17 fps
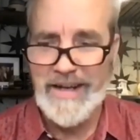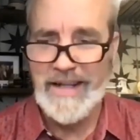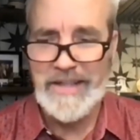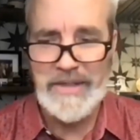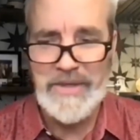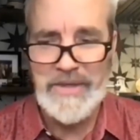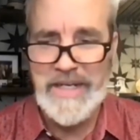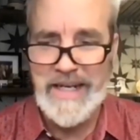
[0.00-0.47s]

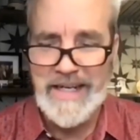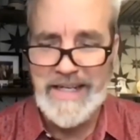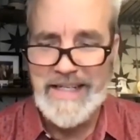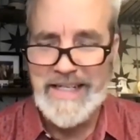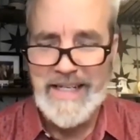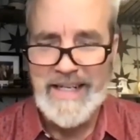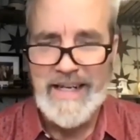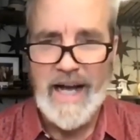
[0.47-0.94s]

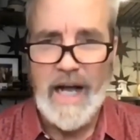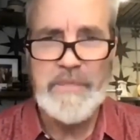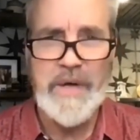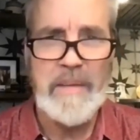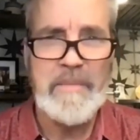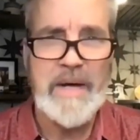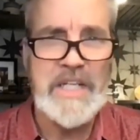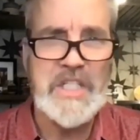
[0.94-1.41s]
Hallelujah. I
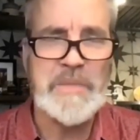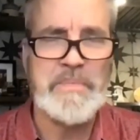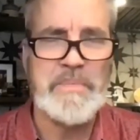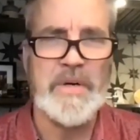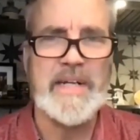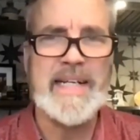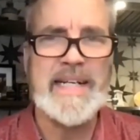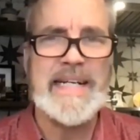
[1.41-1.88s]
felt my
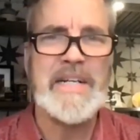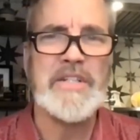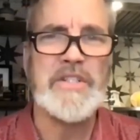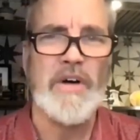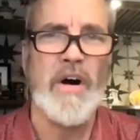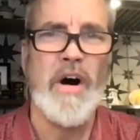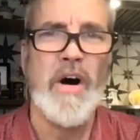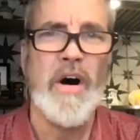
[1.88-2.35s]
spirit getting
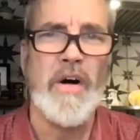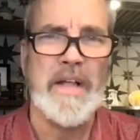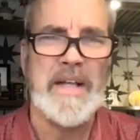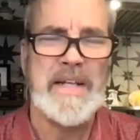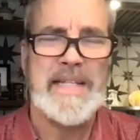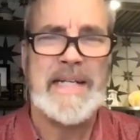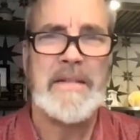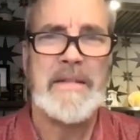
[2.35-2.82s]
dull
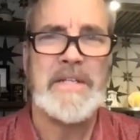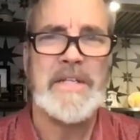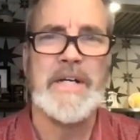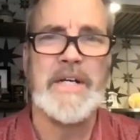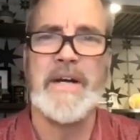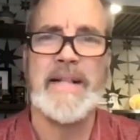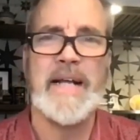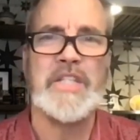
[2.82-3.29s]
at the end of the
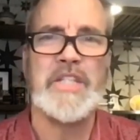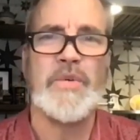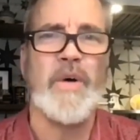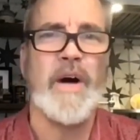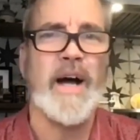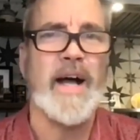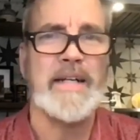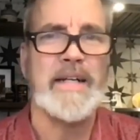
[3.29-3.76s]
year, and that's
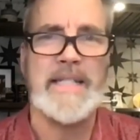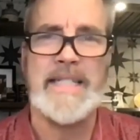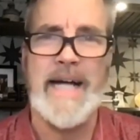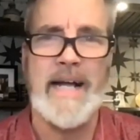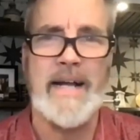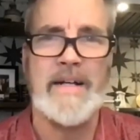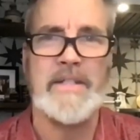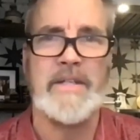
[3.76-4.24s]
why I
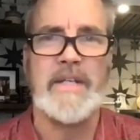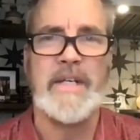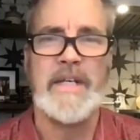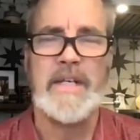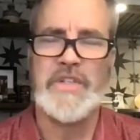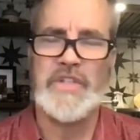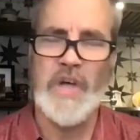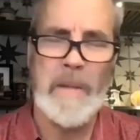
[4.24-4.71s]
decided to
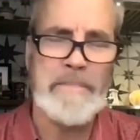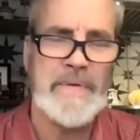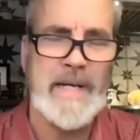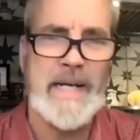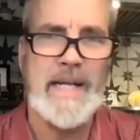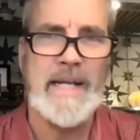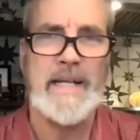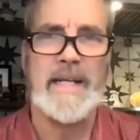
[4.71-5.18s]
jump
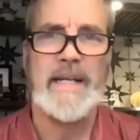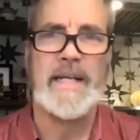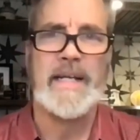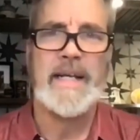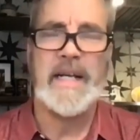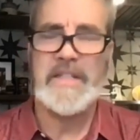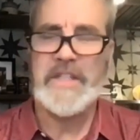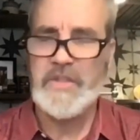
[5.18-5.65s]
in
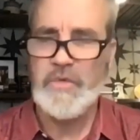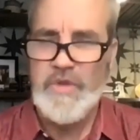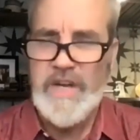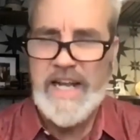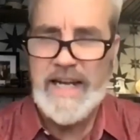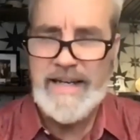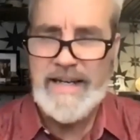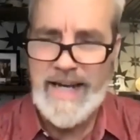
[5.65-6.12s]
and just
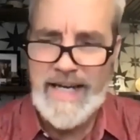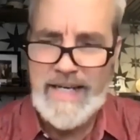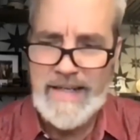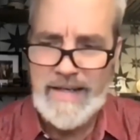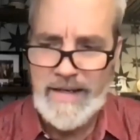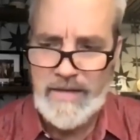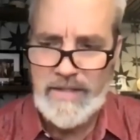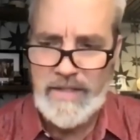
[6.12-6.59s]

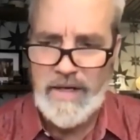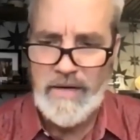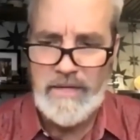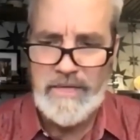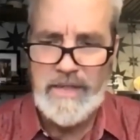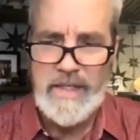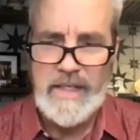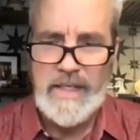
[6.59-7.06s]
reignite
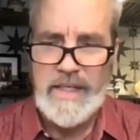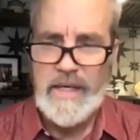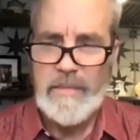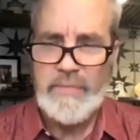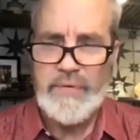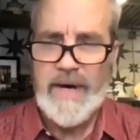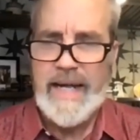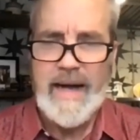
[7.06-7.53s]
ourselves.
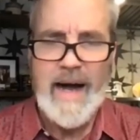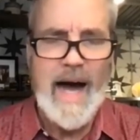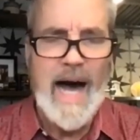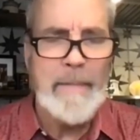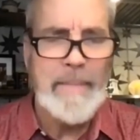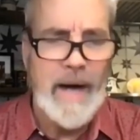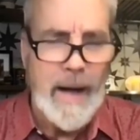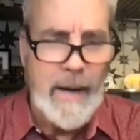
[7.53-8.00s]
Pray,
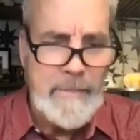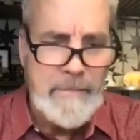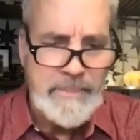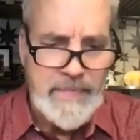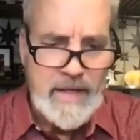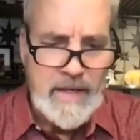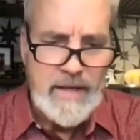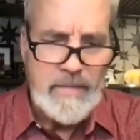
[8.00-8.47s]
Abba,
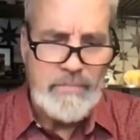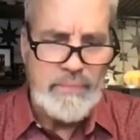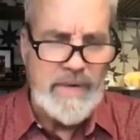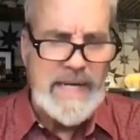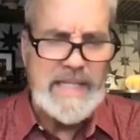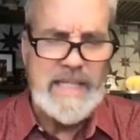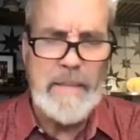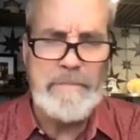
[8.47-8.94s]

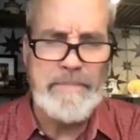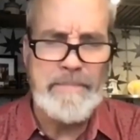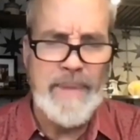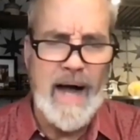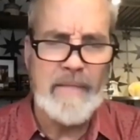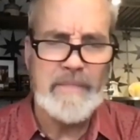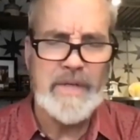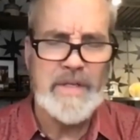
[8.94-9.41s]
break the
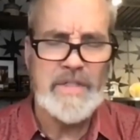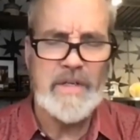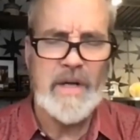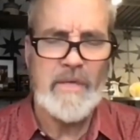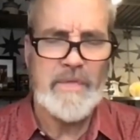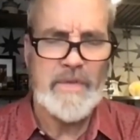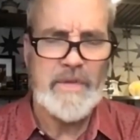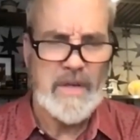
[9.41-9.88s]
bondage
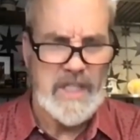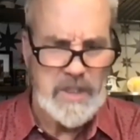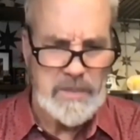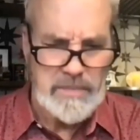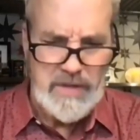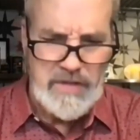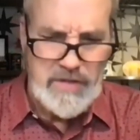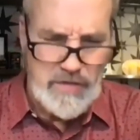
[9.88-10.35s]
of
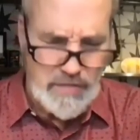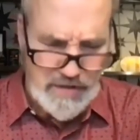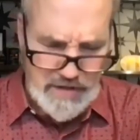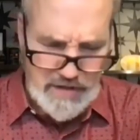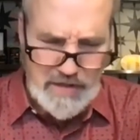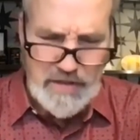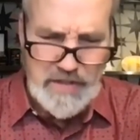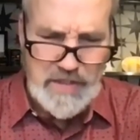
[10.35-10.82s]

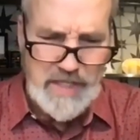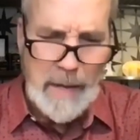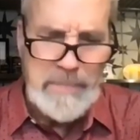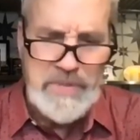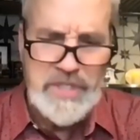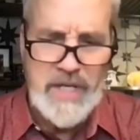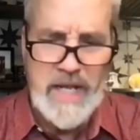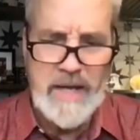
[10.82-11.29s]
conspicuous
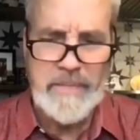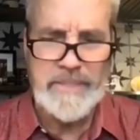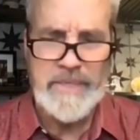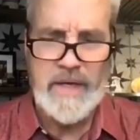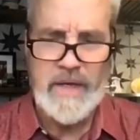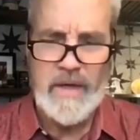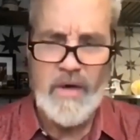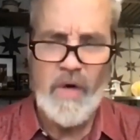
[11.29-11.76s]
consumption
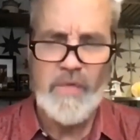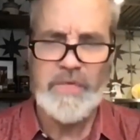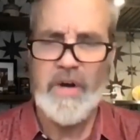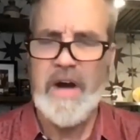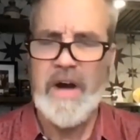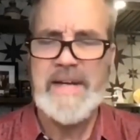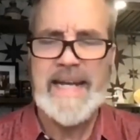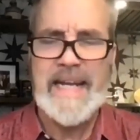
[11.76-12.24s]

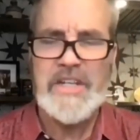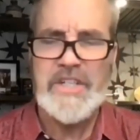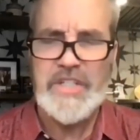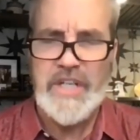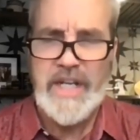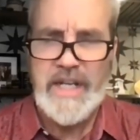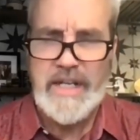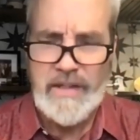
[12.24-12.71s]
over our
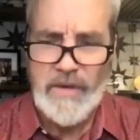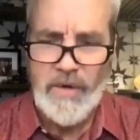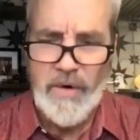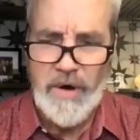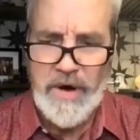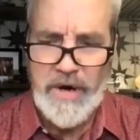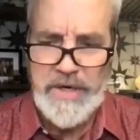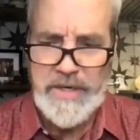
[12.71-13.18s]
nation,
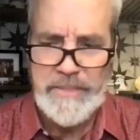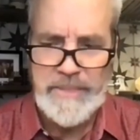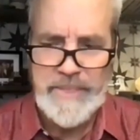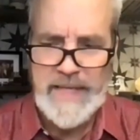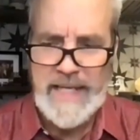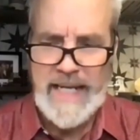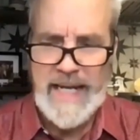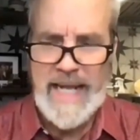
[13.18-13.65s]
Lord,
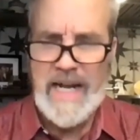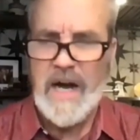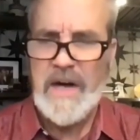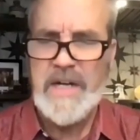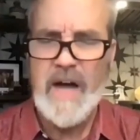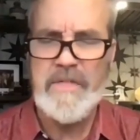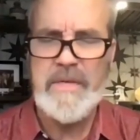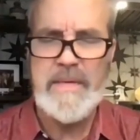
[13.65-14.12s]
and
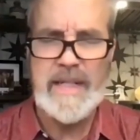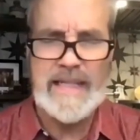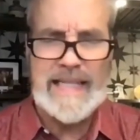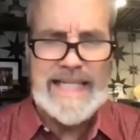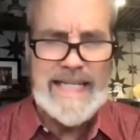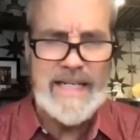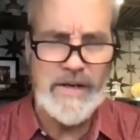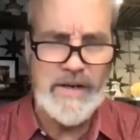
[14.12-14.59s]
our government
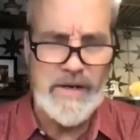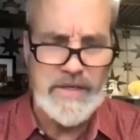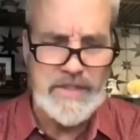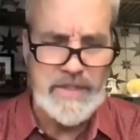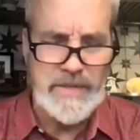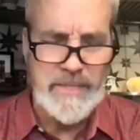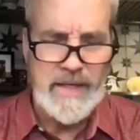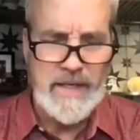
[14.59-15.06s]

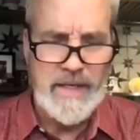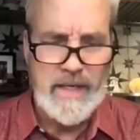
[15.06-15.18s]
leaders